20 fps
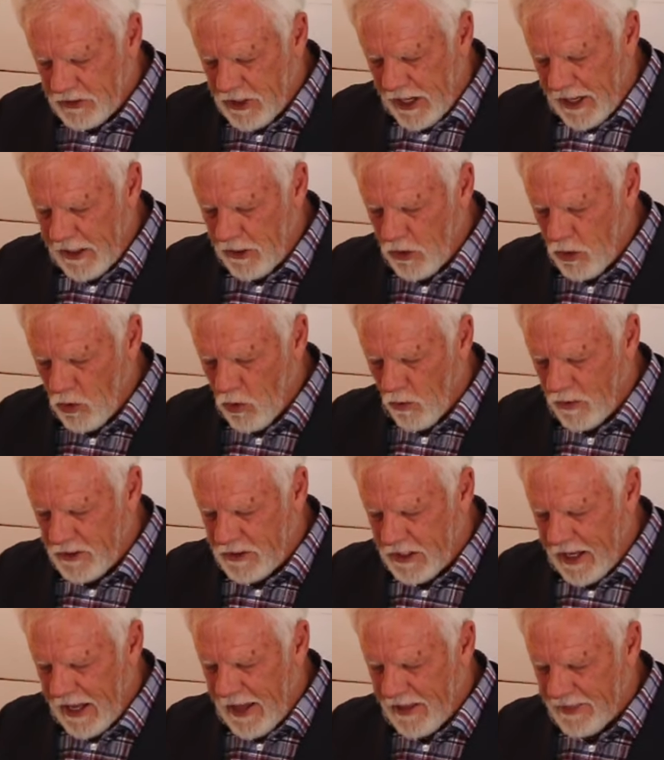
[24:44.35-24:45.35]
take your
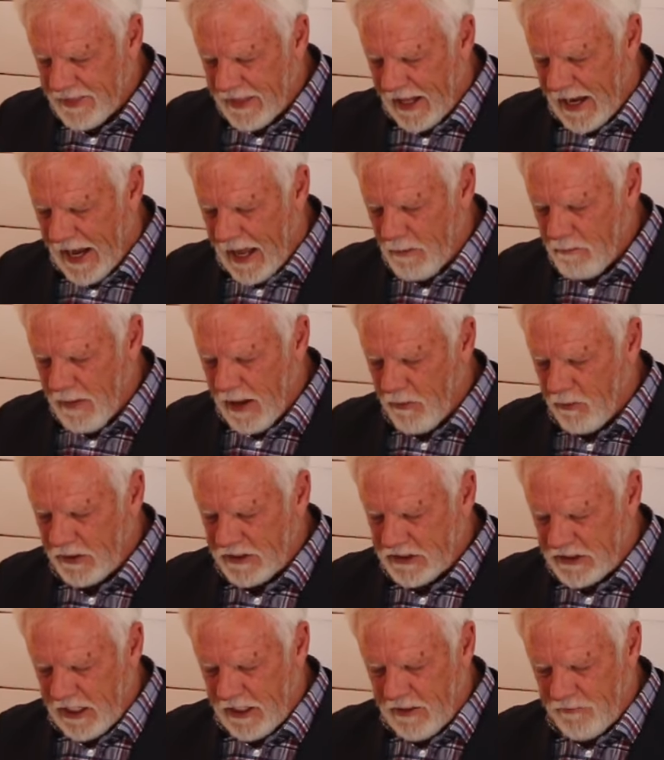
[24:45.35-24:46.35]
death that I may
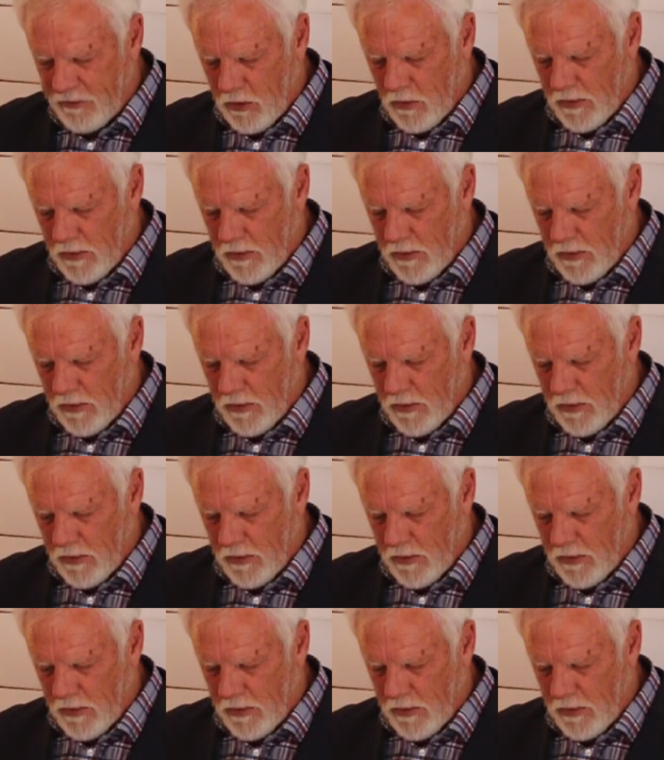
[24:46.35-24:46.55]
receive